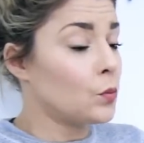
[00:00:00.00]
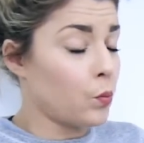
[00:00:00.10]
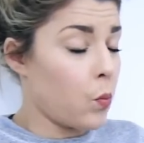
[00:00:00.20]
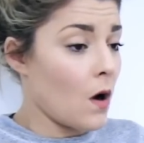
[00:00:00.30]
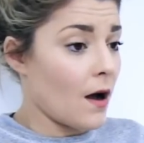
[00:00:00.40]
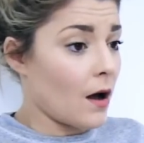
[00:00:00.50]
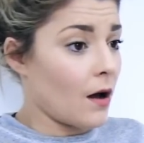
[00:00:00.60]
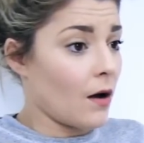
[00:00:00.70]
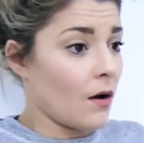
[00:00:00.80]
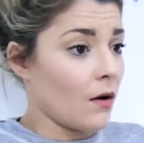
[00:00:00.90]

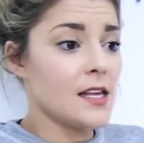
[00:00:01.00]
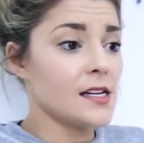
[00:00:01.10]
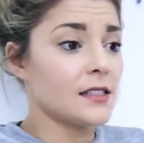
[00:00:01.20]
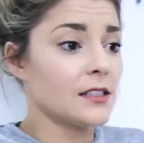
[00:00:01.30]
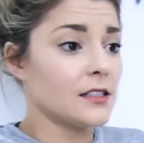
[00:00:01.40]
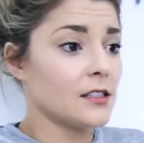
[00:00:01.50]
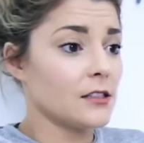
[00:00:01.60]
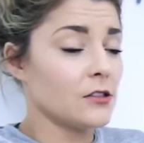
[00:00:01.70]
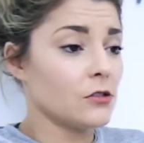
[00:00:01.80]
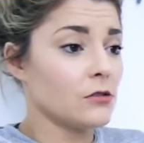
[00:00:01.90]
Whoa. This
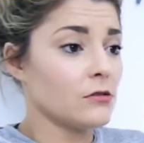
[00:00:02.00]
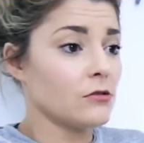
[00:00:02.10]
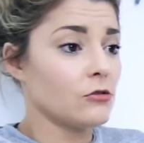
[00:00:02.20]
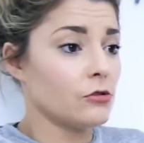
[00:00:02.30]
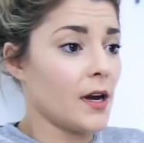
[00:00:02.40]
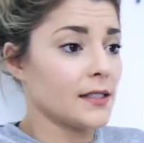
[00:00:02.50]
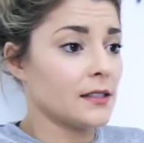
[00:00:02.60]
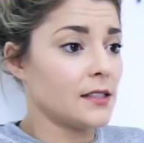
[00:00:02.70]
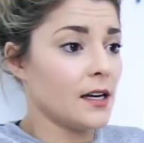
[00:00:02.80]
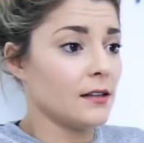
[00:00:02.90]

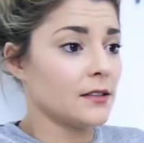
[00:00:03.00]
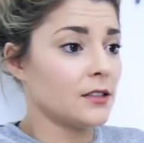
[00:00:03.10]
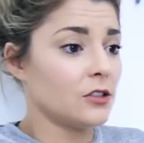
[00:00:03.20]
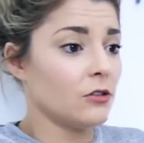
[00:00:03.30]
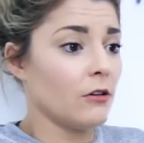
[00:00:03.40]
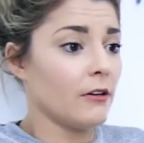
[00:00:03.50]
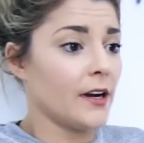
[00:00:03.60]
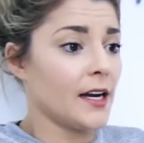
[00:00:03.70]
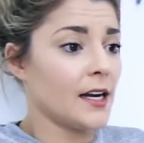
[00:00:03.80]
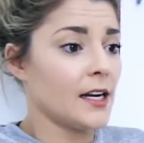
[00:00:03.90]
dress tells a
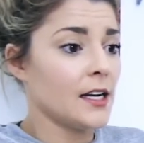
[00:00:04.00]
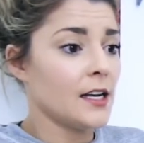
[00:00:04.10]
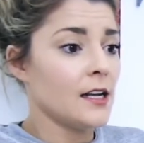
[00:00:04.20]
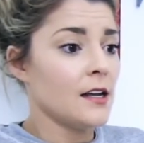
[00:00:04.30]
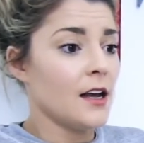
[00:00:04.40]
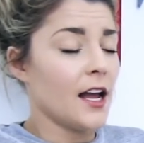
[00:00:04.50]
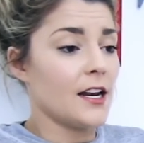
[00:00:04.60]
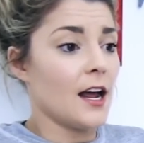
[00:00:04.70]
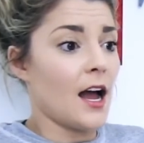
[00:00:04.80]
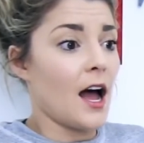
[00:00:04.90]
story
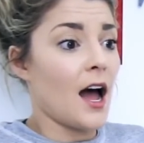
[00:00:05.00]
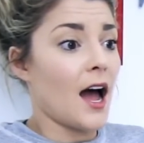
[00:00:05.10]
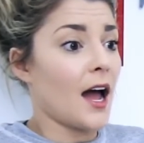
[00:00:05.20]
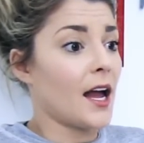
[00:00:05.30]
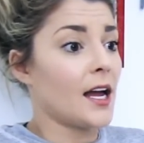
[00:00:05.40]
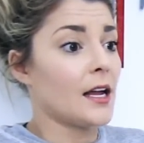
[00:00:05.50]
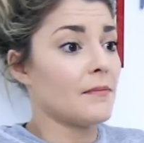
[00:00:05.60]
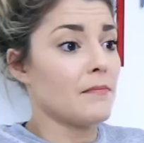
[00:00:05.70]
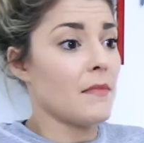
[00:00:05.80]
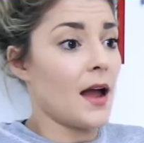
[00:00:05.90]
and I
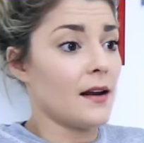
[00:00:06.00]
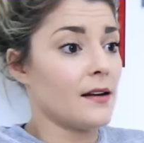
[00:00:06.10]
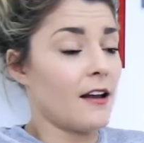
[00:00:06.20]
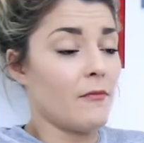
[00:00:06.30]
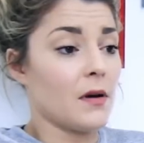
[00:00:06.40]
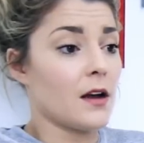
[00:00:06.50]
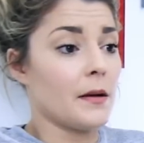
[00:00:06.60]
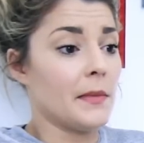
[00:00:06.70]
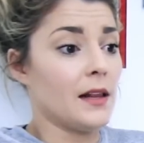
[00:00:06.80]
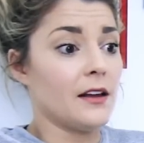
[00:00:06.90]
might have
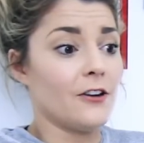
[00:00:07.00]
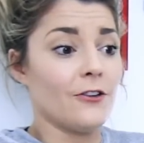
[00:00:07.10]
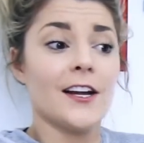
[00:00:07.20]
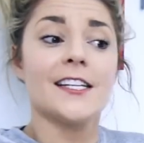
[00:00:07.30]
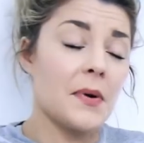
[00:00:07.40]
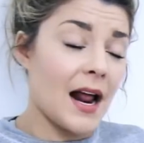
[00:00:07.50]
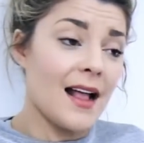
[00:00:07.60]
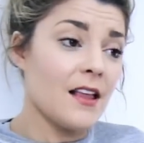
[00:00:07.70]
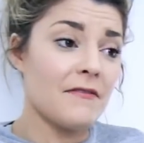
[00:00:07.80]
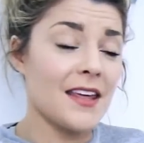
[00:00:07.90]
become illiterate. But
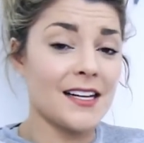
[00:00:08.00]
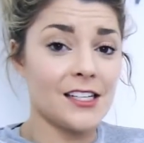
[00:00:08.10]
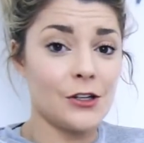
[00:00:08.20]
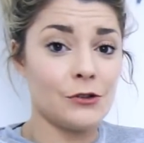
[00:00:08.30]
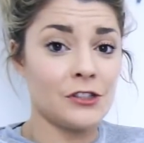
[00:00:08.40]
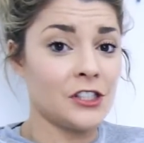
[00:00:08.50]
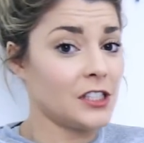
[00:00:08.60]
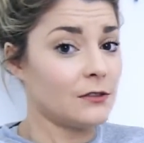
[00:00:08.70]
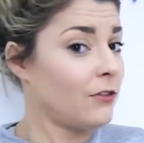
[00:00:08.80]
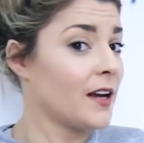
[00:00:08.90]
I love Thandie Newton.
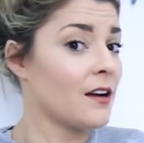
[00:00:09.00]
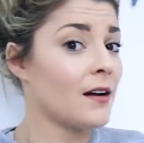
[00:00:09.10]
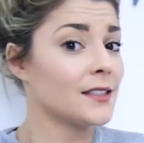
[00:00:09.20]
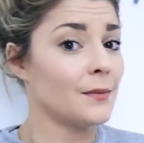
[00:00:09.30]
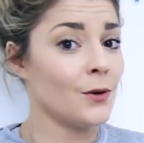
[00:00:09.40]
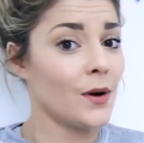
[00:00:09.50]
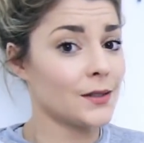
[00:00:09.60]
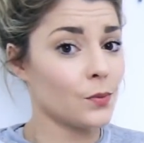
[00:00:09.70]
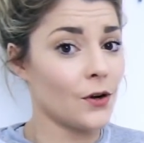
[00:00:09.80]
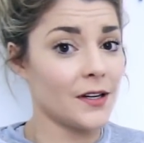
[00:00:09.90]
She's fucking awesome in
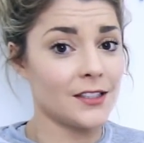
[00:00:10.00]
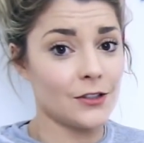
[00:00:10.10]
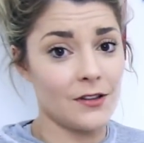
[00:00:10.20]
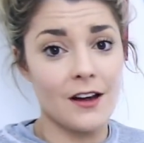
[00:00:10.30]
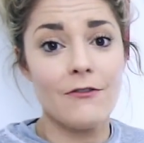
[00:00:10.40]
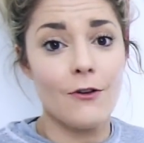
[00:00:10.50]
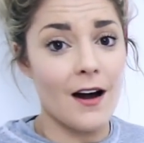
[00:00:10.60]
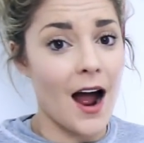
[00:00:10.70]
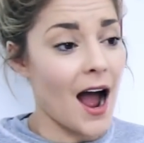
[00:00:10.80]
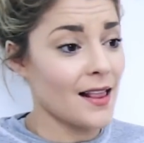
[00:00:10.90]
Westworld, and so
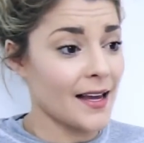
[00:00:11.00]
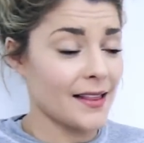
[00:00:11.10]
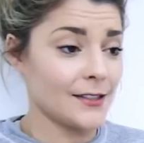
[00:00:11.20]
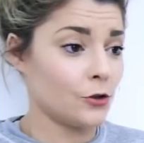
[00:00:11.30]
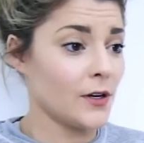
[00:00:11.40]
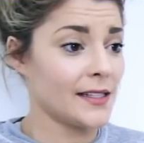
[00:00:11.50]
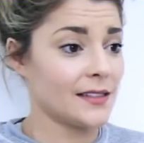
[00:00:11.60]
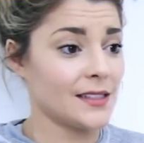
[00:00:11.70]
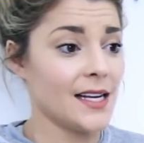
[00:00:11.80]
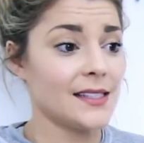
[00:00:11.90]
therefore I like this
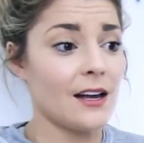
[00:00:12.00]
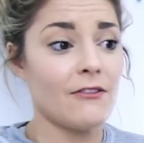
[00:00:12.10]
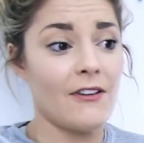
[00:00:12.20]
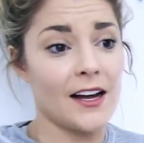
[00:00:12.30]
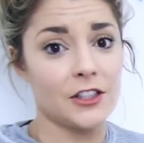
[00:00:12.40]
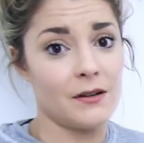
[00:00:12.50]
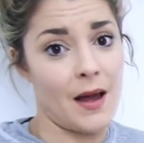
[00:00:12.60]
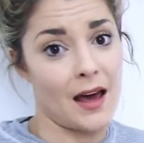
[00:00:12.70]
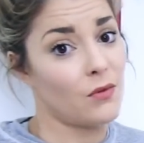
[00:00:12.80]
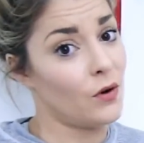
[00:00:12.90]
dress because that's how fashion
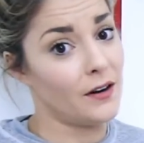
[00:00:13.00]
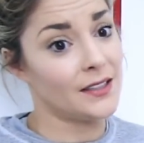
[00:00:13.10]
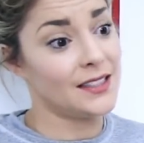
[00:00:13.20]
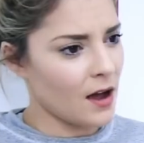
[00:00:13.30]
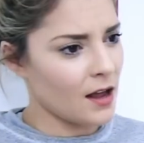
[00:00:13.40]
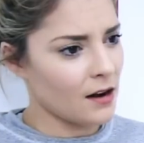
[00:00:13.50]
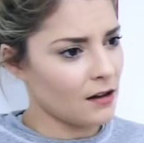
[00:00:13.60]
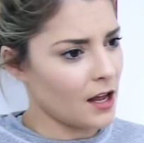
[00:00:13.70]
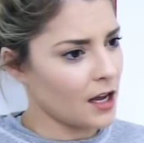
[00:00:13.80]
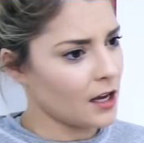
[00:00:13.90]
math works. Got
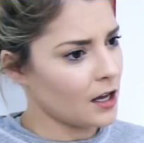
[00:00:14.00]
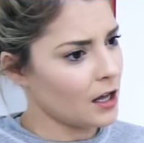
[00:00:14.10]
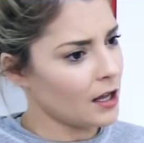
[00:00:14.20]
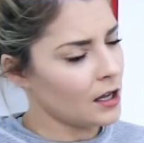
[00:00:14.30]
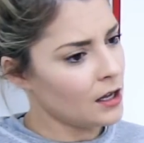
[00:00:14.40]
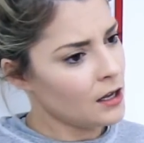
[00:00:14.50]
like a